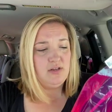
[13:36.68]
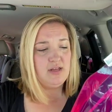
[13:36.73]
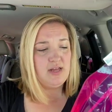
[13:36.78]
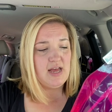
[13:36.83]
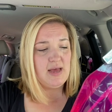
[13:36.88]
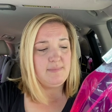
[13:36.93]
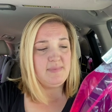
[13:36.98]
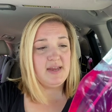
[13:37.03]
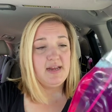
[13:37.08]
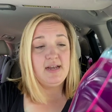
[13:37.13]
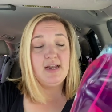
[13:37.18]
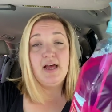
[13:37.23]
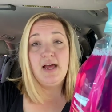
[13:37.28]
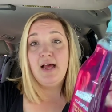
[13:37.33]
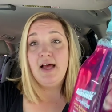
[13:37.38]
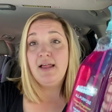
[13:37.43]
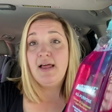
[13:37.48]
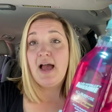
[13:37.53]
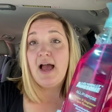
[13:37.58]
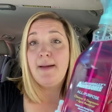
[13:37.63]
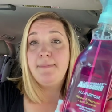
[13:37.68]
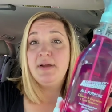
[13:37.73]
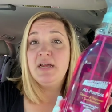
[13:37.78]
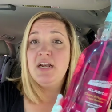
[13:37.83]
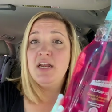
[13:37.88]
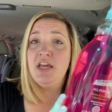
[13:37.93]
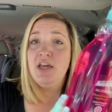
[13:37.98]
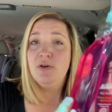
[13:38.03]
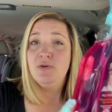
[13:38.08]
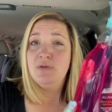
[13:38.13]
I mean, I'm
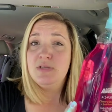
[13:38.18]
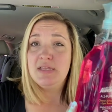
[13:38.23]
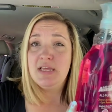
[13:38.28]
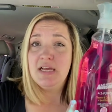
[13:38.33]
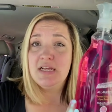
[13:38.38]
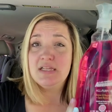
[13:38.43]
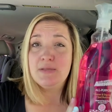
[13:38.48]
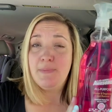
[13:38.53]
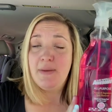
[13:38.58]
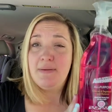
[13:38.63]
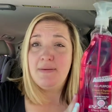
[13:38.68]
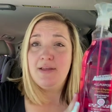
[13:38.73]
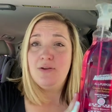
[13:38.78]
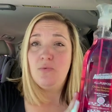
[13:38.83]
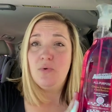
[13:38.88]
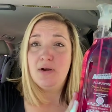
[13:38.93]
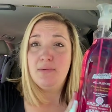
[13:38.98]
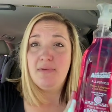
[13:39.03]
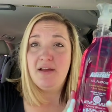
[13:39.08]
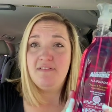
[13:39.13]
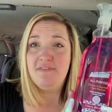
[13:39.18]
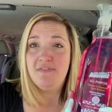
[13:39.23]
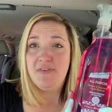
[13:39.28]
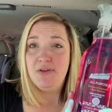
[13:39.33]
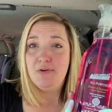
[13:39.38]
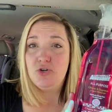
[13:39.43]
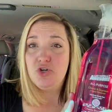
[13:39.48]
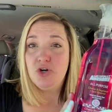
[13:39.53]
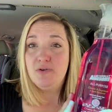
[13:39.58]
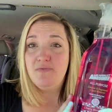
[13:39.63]
going to use this maybe in one of my
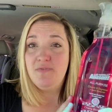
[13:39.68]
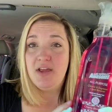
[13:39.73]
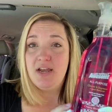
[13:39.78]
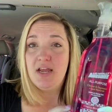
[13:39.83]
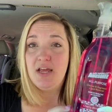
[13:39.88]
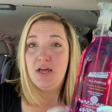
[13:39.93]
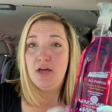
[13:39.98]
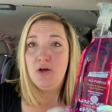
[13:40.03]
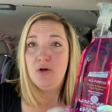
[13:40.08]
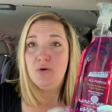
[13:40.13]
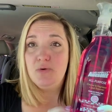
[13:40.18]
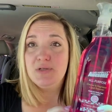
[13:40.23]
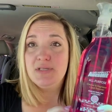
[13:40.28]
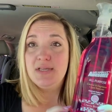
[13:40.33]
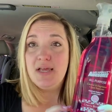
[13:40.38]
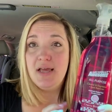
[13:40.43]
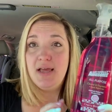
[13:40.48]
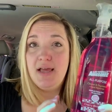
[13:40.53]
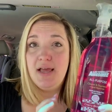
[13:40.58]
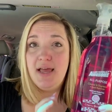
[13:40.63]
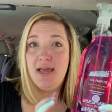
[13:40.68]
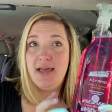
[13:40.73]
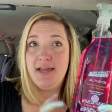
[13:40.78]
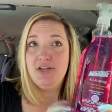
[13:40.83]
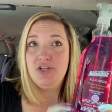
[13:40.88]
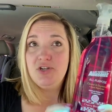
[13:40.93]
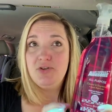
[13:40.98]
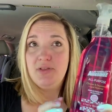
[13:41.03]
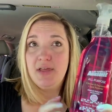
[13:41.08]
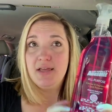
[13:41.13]
future videos
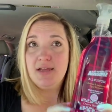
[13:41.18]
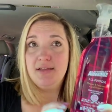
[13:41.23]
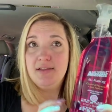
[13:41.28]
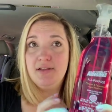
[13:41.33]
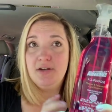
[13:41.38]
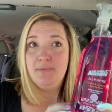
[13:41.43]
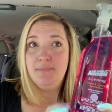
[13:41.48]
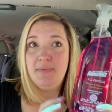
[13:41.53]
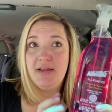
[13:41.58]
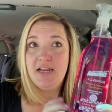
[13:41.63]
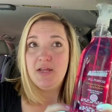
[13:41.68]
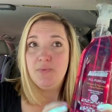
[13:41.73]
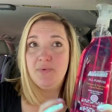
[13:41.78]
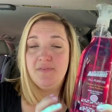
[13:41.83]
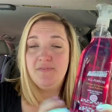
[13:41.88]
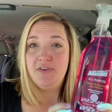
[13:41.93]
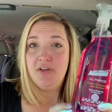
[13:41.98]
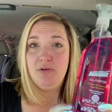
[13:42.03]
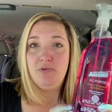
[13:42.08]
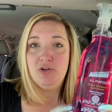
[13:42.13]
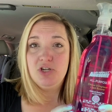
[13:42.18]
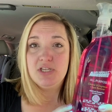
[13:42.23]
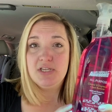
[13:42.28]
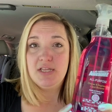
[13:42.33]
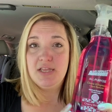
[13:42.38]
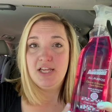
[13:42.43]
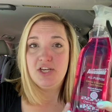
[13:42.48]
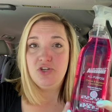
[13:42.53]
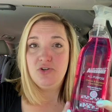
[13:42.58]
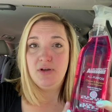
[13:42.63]
and do like a little mini review just
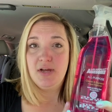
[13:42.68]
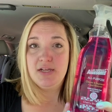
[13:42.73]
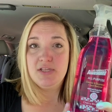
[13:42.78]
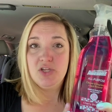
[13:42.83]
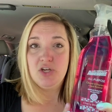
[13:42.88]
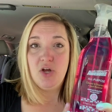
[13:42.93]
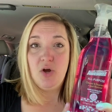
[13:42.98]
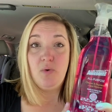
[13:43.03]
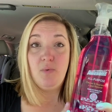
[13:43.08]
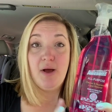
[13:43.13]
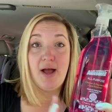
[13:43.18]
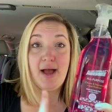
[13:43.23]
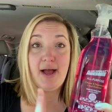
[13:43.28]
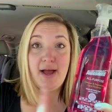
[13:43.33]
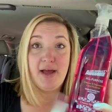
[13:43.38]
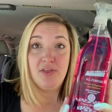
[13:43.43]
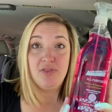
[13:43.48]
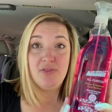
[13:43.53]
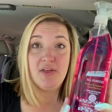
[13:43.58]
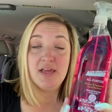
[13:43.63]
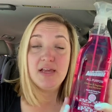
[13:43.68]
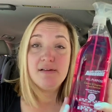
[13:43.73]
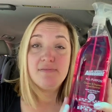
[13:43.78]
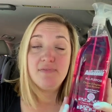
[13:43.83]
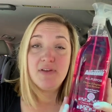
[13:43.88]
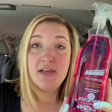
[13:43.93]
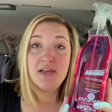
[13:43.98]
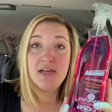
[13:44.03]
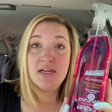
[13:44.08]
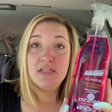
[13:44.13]
to let you guys know what I think
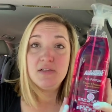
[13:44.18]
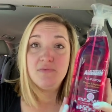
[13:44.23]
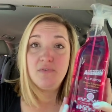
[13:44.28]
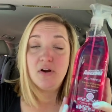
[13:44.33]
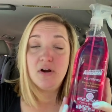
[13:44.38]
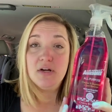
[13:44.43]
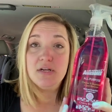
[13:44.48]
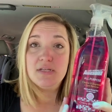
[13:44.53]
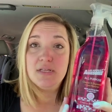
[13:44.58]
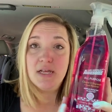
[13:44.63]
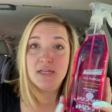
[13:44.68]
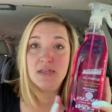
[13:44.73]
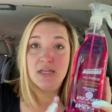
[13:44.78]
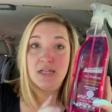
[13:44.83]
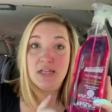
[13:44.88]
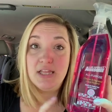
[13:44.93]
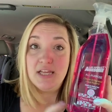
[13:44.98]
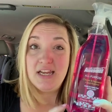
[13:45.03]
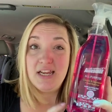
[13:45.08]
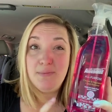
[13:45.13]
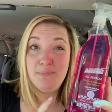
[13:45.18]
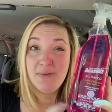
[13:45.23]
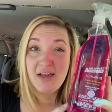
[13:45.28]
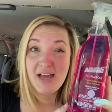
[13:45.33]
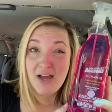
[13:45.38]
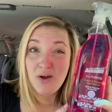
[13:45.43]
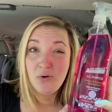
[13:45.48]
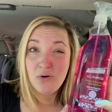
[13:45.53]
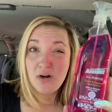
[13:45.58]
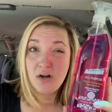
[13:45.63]
of it as far as like the cleaning
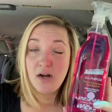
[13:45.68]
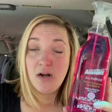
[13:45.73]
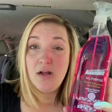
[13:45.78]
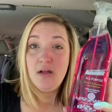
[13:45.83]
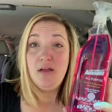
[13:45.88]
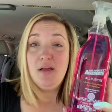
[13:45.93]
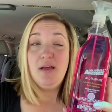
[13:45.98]
power.